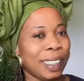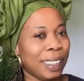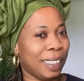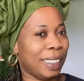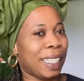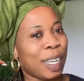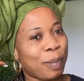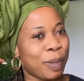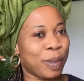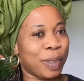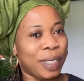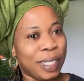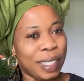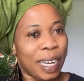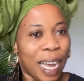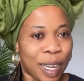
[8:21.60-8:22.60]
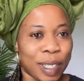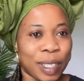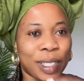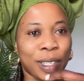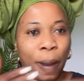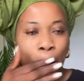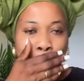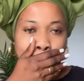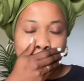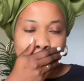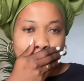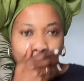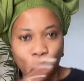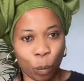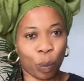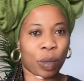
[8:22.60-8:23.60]
Tech Beauty house.
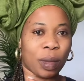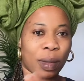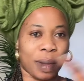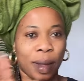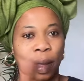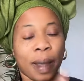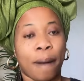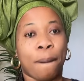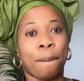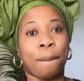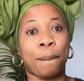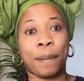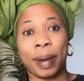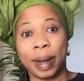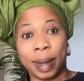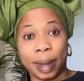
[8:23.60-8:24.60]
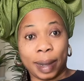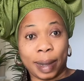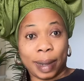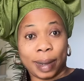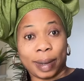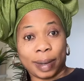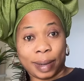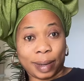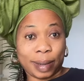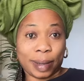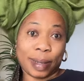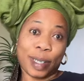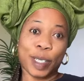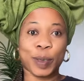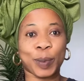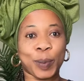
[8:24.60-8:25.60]
Bye.
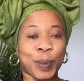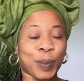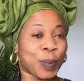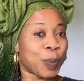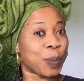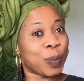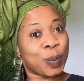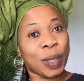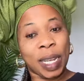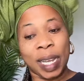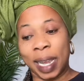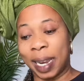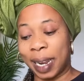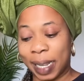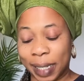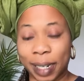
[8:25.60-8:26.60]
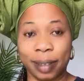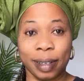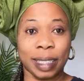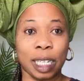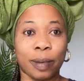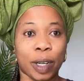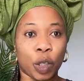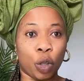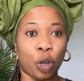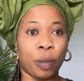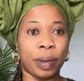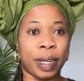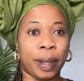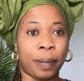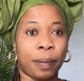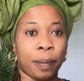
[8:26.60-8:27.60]
Let's create our
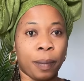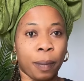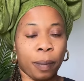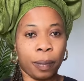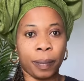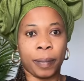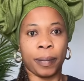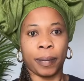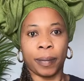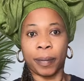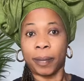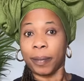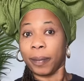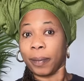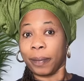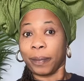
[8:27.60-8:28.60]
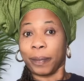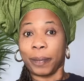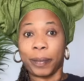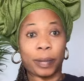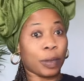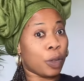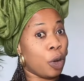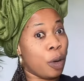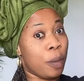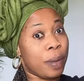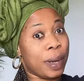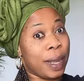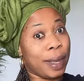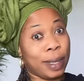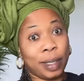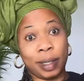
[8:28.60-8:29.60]
thumbnail.
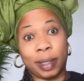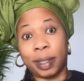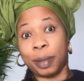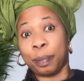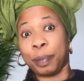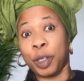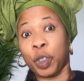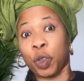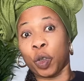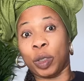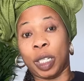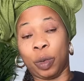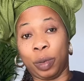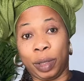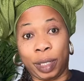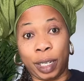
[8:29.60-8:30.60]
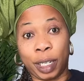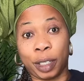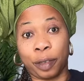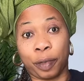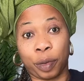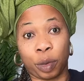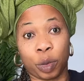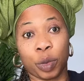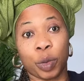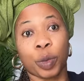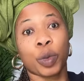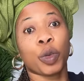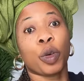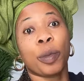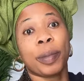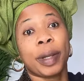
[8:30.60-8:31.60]
Thumbnail is the picture that will stay in the front.
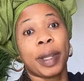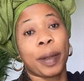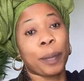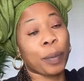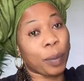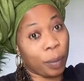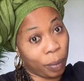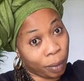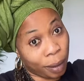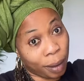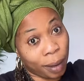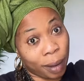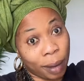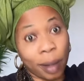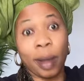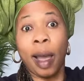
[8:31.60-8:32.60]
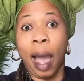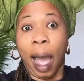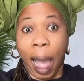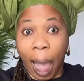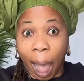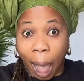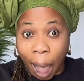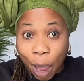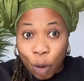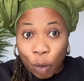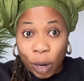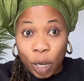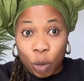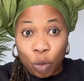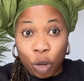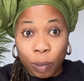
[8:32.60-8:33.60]
Thumbnail. You
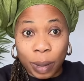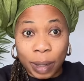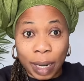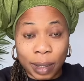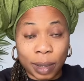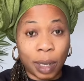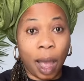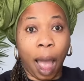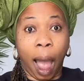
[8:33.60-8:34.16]
can do your mouth like this.